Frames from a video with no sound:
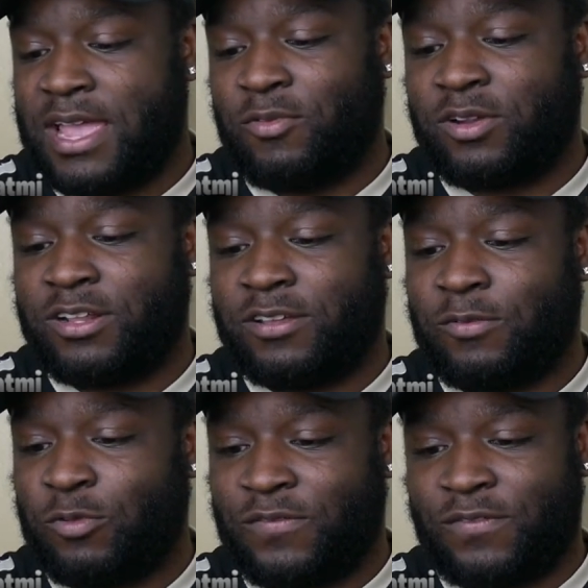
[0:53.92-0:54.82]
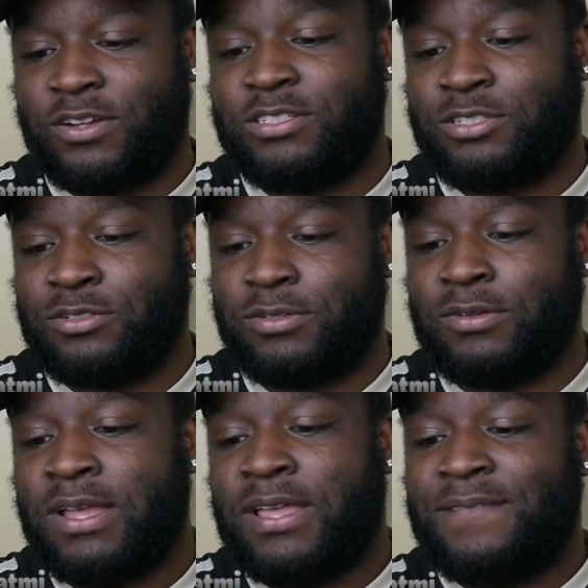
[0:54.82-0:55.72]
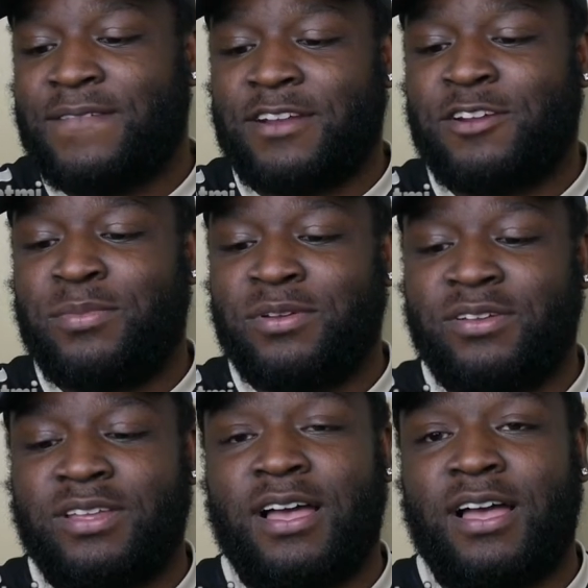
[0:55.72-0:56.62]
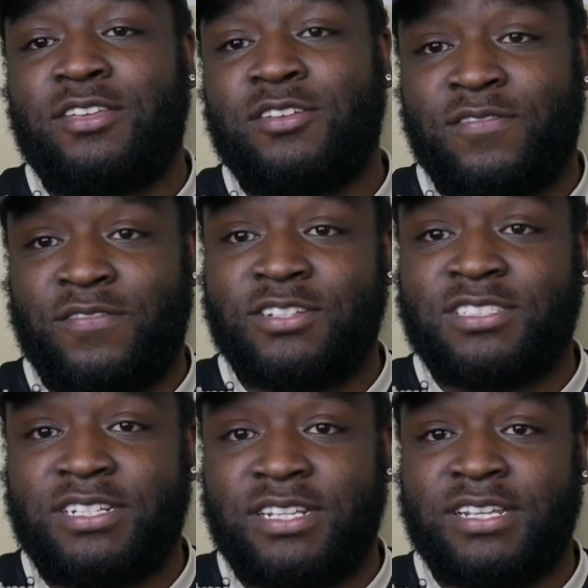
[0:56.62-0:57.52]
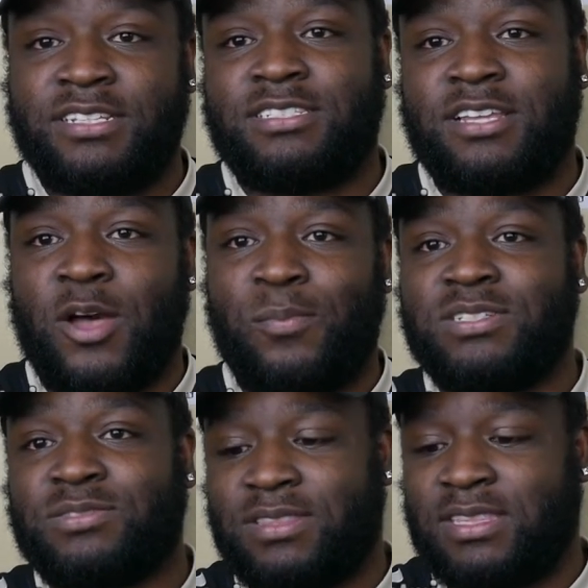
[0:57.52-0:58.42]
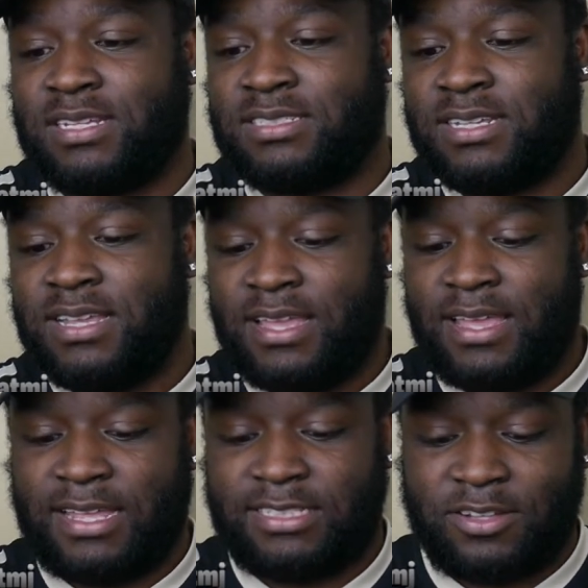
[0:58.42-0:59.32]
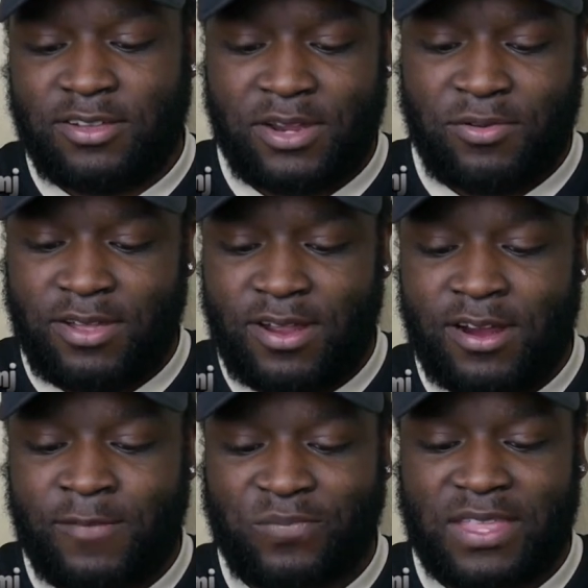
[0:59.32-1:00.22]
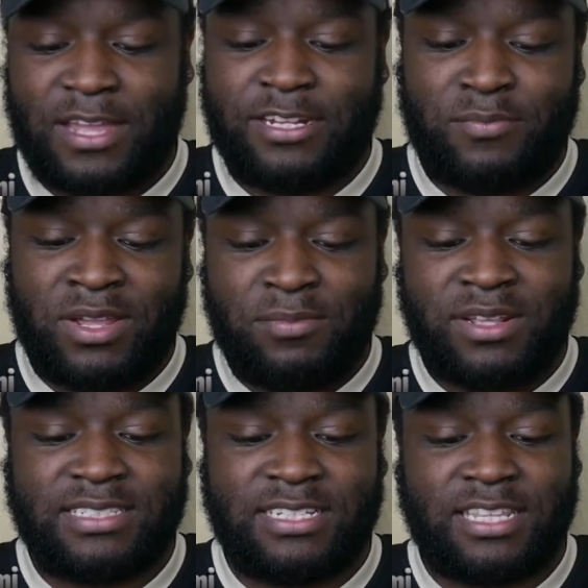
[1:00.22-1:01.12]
we're going to refer to Vanderbilt uh, University to help us with this. And so here we are. Uh, de minimis is a